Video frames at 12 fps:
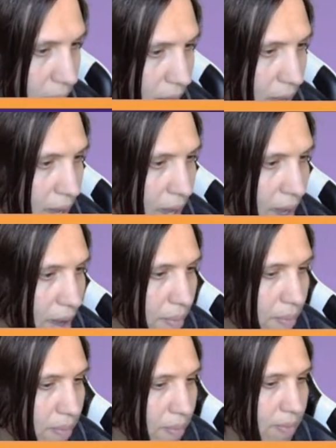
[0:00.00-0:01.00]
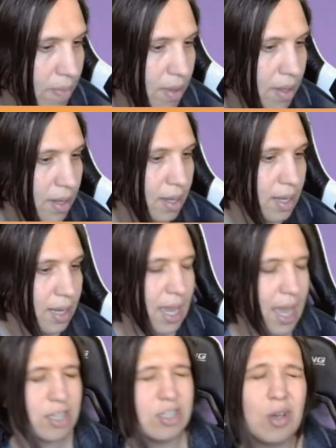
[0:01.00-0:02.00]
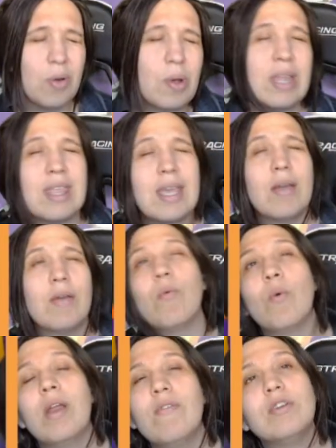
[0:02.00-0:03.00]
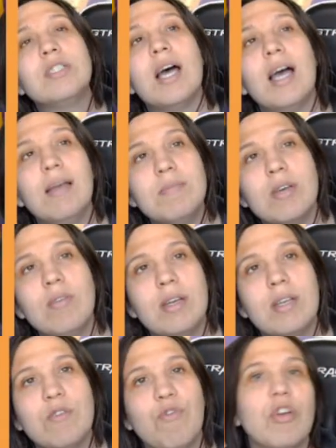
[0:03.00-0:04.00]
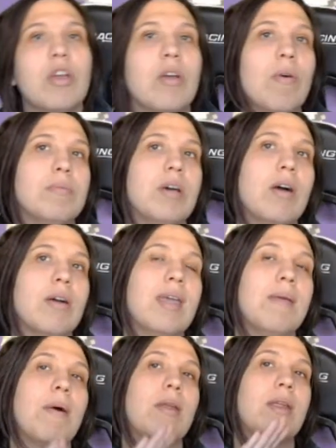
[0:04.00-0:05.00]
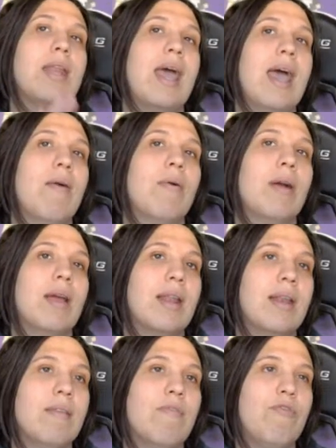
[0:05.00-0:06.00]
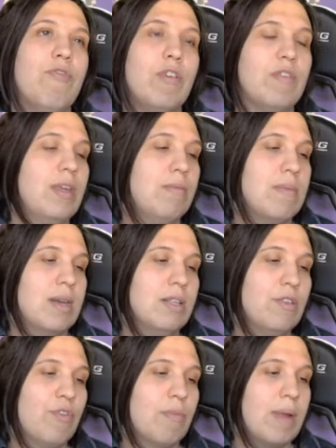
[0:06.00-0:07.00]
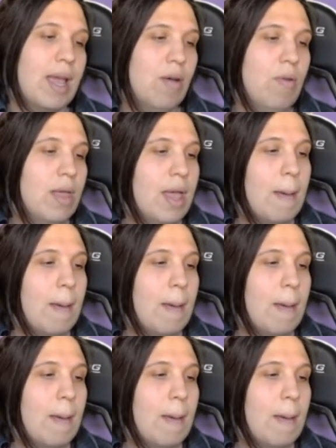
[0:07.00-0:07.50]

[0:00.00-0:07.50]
Yeah, so whatever time zone it is for you, I'm talking about an hour and 15 minutes from now.